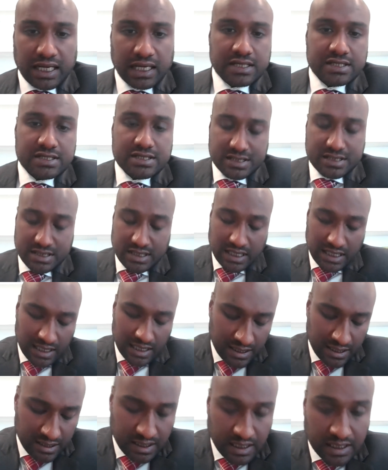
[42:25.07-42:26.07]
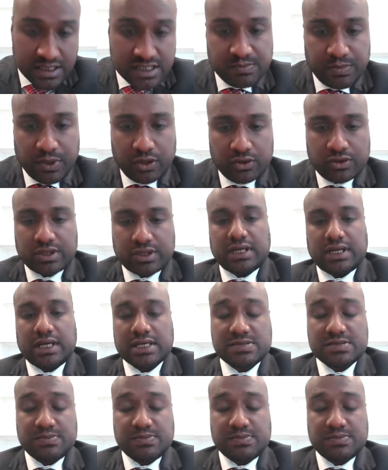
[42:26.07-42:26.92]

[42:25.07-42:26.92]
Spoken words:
I spoke